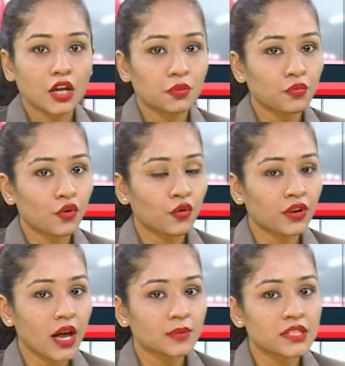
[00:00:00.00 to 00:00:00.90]
In
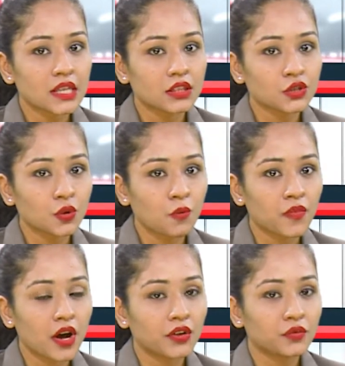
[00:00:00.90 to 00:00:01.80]
program
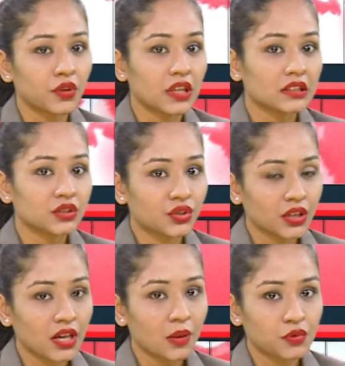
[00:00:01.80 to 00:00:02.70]
Satyasomvar, week
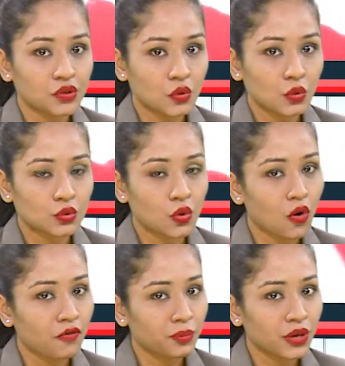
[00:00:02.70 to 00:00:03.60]
3 episode
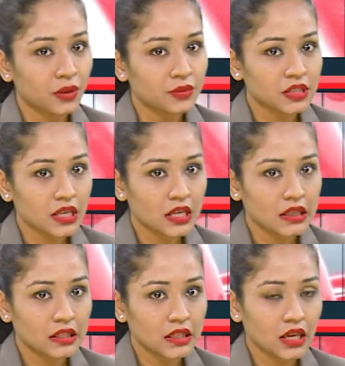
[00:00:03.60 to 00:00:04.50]
of PMC
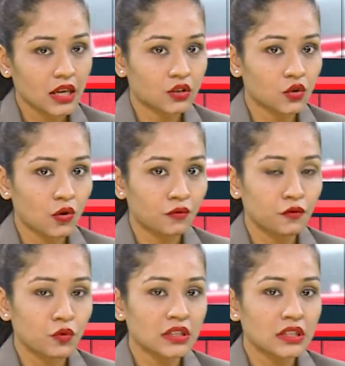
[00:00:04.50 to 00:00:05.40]
Hindi Aid on
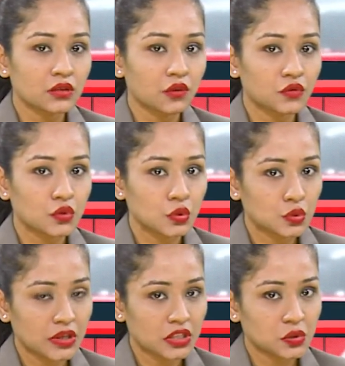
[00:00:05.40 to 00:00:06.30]
14th of June
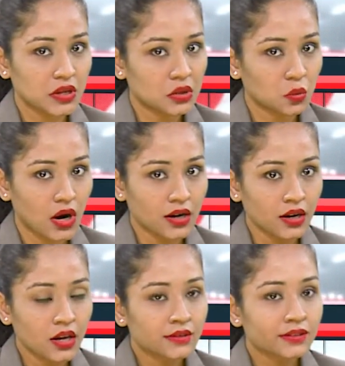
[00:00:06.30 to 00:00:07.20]
2021,
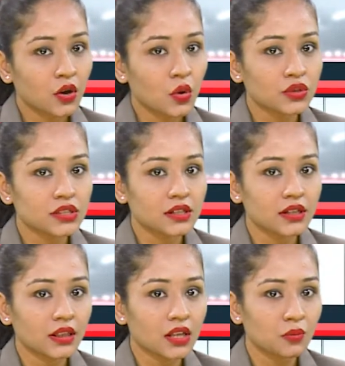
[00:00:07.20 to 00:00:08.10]
the host
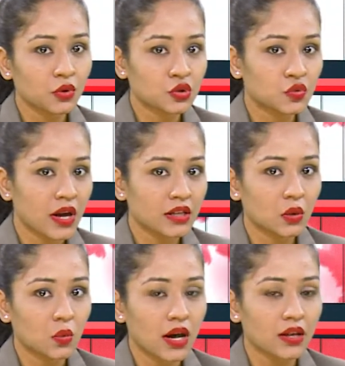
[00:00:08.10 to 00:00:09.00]
Nita
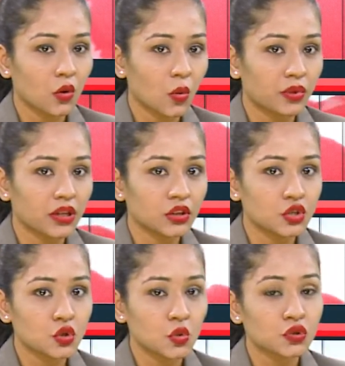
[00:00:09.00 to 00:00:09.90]
Bhojwani while opening the
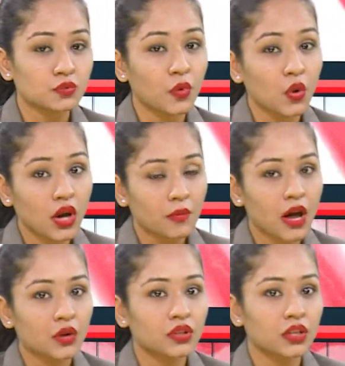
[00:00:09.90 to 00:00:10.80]
show spoke
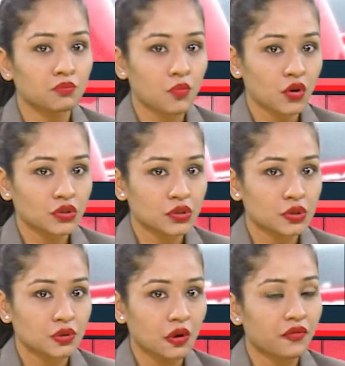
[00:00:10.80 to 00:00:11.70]
about the
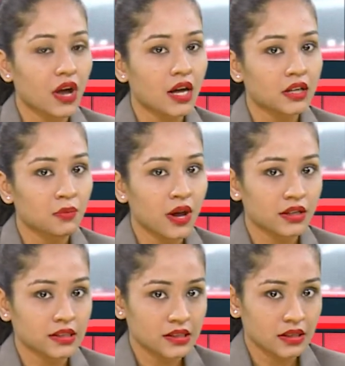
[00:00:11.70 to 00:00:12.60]
importance of
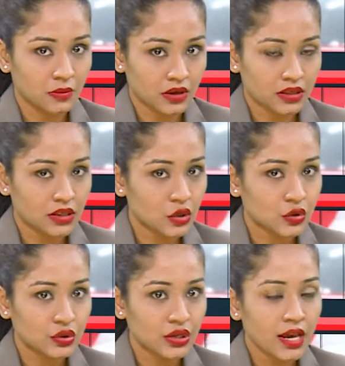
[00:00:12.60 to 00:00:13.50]
Anapanasati
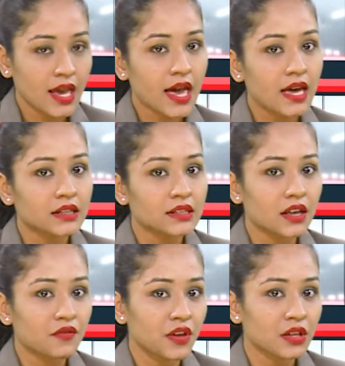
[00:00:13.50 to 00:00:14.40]
meditation and its
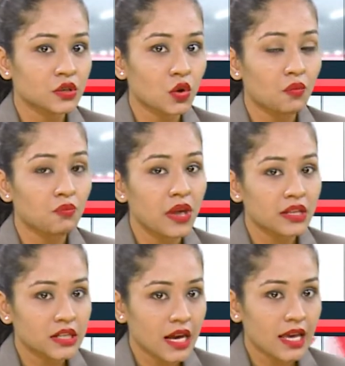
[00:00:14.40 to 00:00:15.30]
effects on
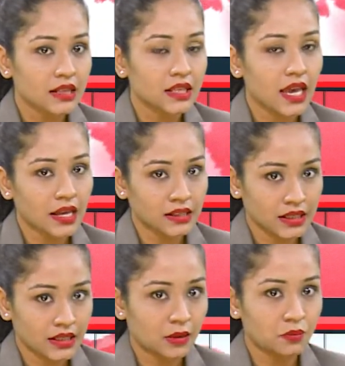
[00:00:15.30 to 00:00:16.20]
better health and
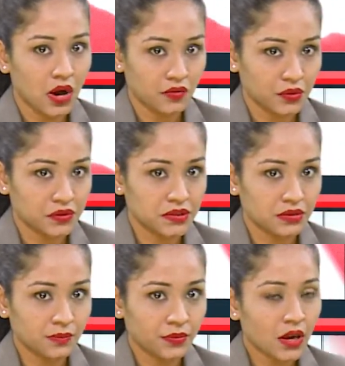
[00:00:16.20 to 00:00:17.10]
healing
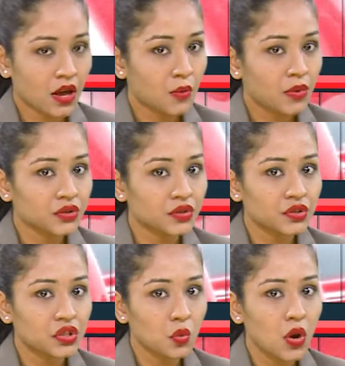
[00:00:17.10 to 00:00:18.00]
powers.
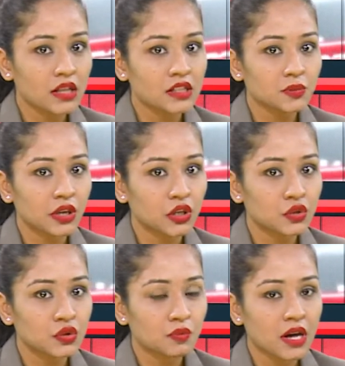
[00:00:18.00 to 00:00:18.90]
Patriji, while speaking
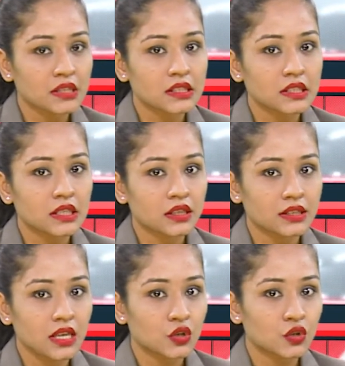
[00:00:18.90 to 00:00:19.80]
to the masters in the
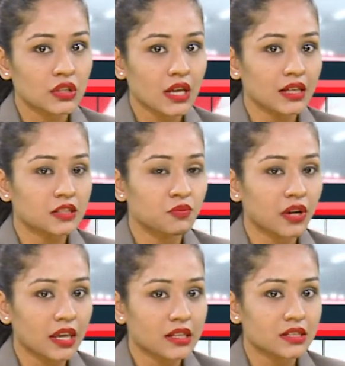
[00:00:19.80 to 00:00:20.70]
session,
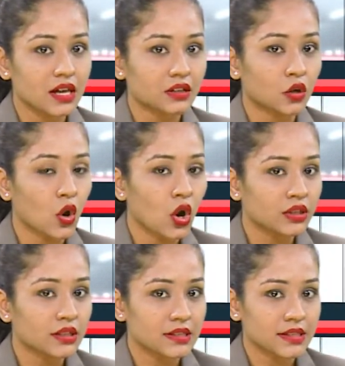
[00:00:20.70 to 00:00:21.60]
explained that
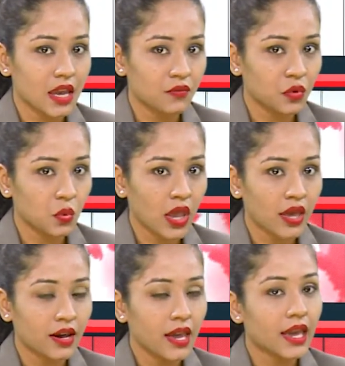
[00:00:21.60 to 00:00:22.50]
God is
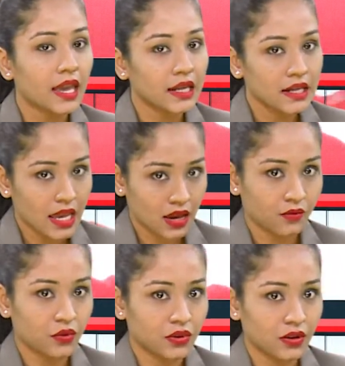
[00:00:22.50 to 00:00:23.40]
everywhere in
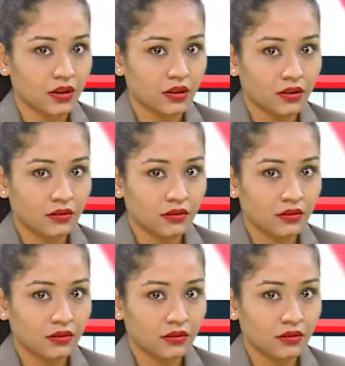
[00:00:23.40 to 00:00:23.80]
everything.